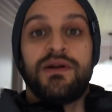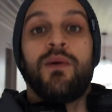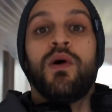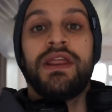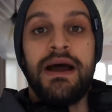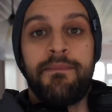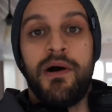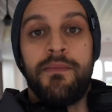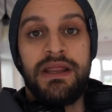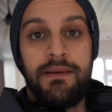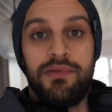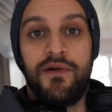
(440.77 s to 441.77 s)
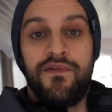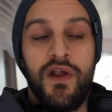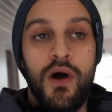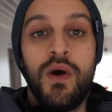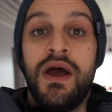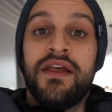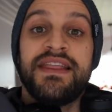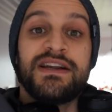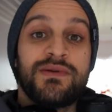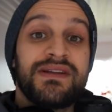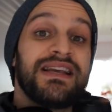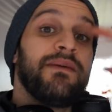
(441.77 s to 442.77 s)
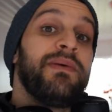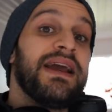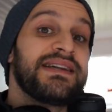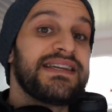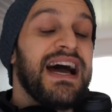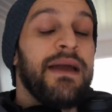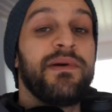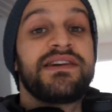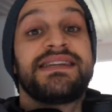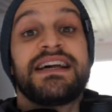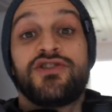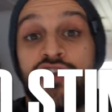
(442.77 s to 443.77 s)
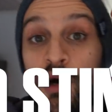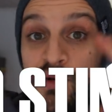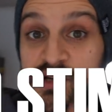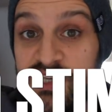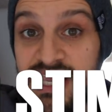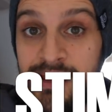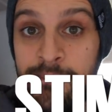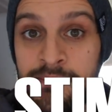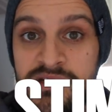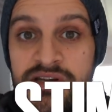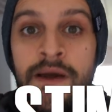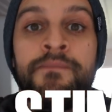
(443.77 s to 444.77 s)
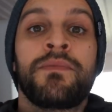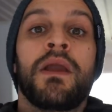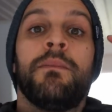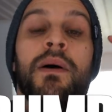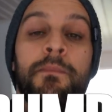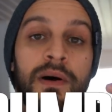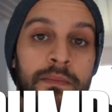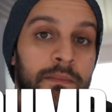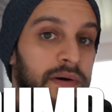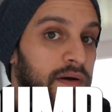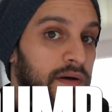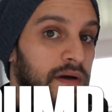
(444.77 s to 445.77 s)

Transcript: and I want that pump and that blood flow, that's when I take the PSI because that's no stims, but pump